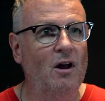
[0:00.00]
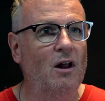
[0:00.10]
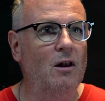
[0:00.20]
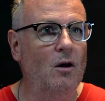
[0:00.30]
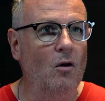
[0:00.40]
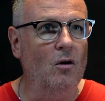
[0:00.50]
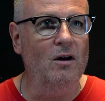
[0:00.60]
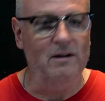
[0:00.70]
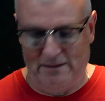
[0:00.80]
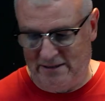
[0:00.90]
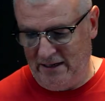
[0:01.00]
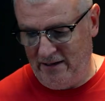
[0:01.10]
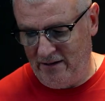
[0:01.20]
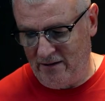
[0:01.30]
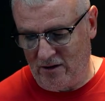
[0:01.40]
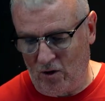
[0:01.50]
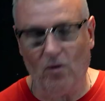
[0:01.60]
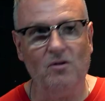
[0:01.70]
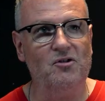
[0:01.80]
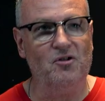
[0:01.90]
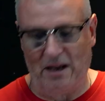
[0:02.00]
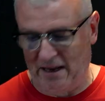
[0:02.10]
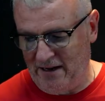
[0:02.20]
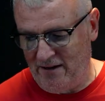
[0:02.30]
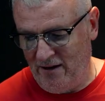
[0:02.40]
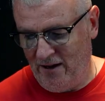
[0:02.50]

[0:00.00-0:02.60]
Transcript: log, sin, cos, tan,